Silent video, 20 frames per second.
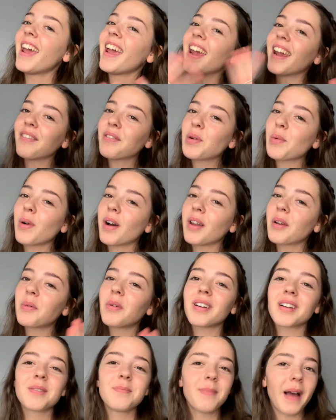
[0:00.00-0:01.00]
everyone,
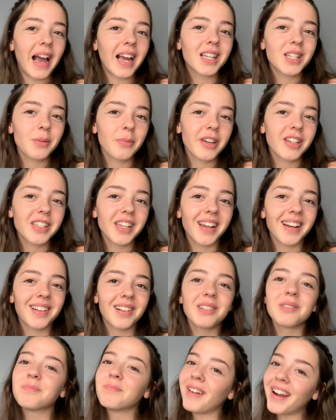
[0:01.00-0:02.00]
welcome back to my
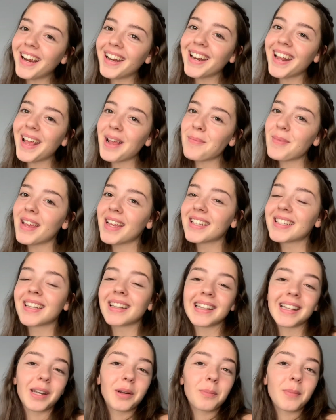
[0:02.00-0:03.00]
channel. My name is
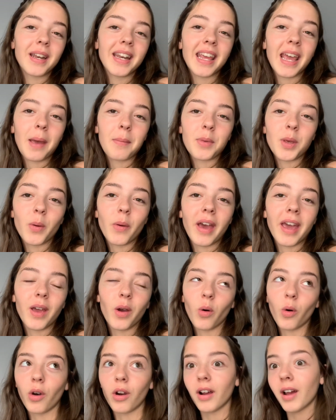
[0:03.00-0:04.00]
Little Mini MUA
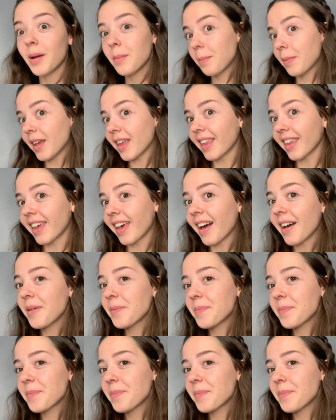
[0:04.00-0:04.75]
or Amelia.